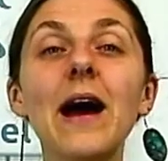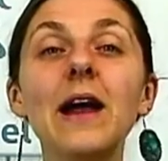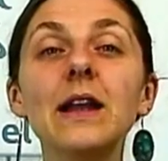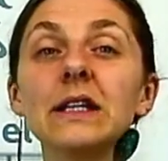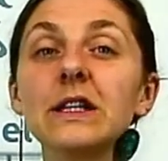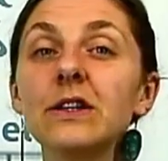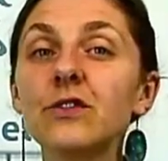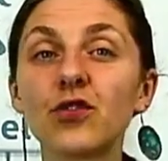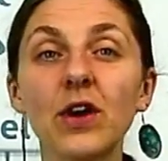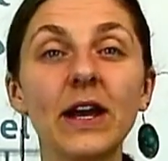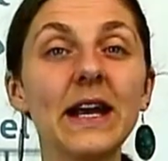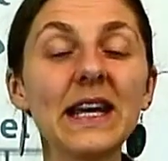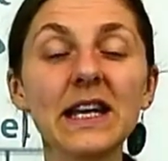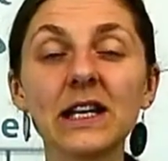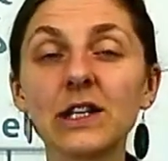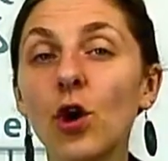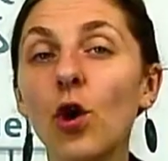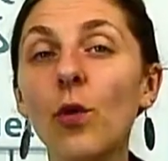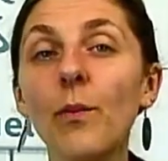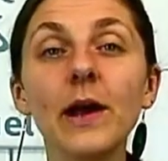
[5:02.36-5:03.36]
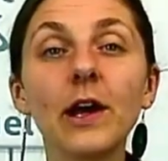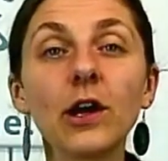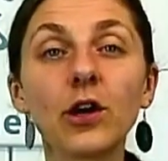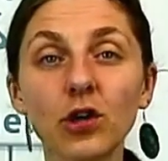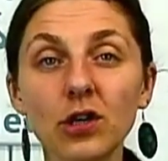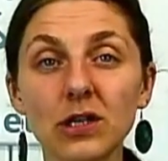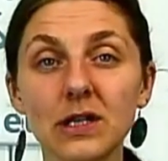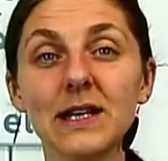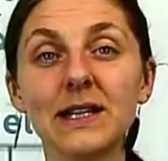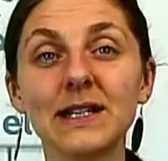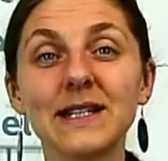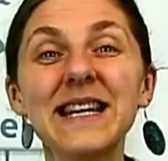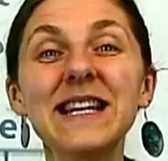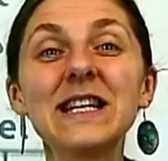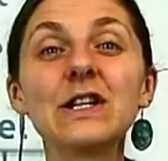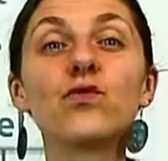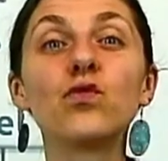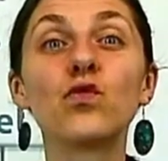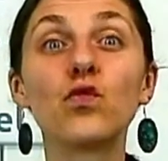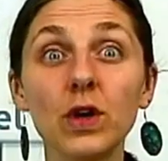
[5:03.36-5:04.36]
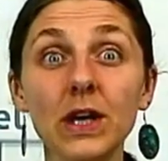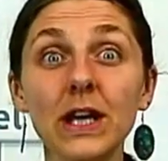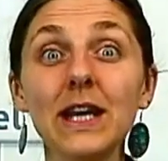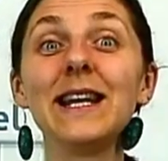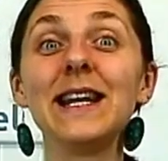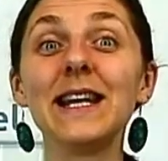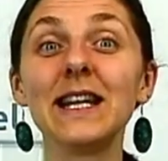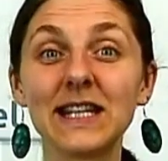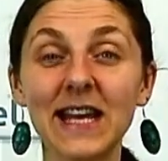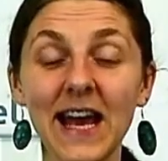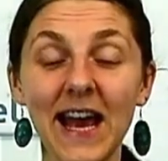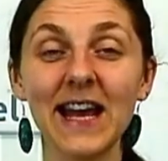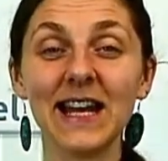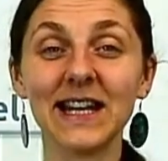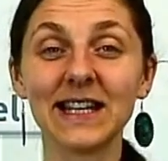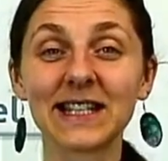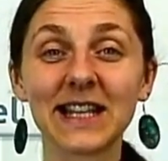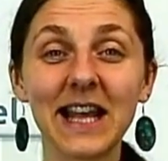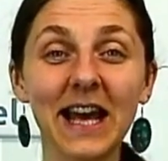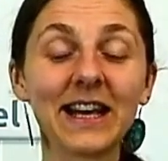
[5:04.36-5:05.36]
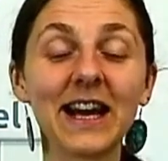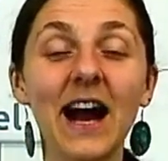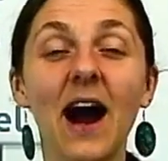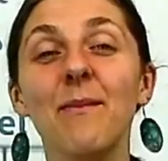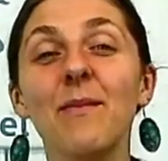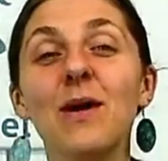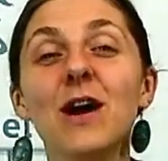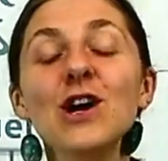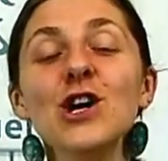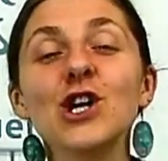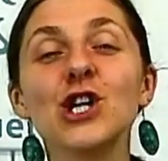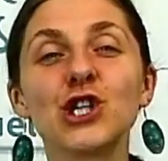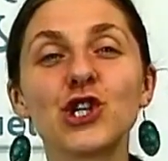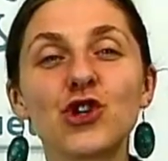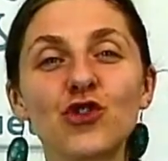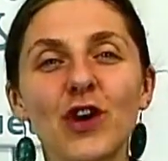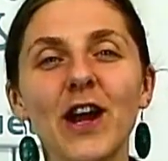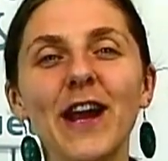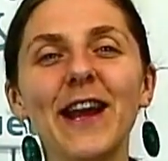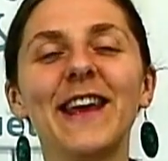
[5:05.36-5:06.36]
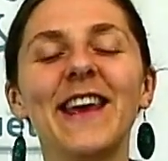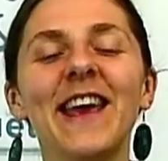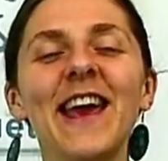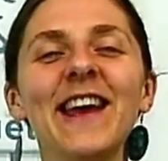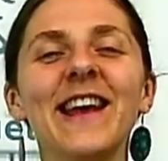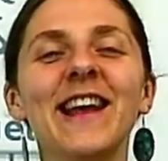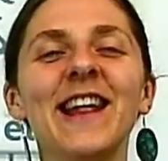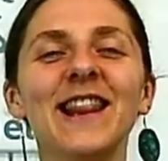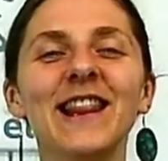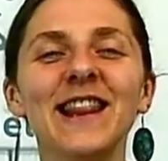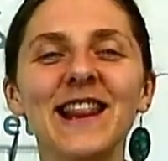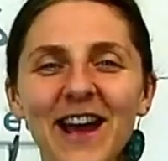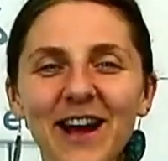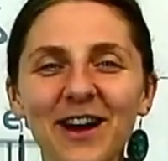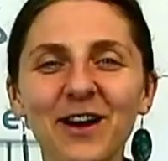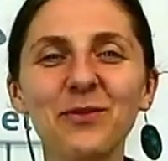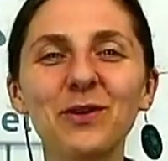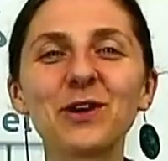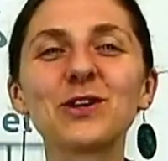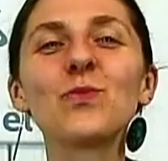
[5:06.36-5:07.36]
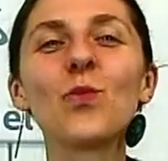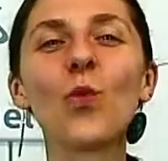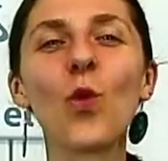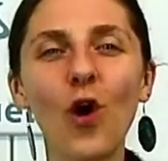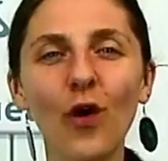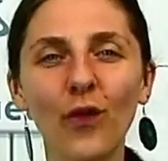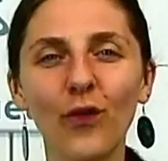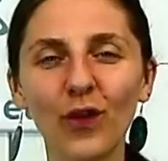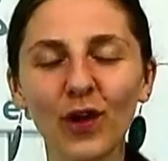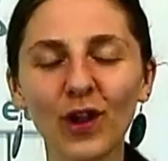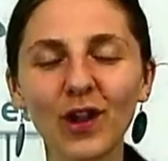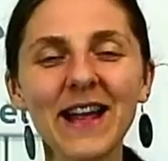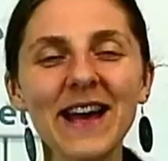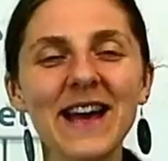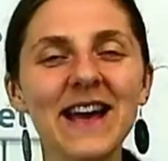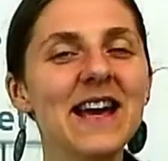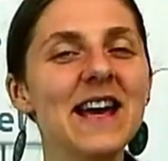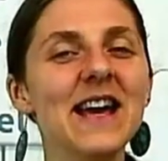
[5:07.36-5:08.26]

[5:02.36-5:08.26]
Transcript: and drink it. Oh my goodness, it really tastes like I'm drinking liquid waffle.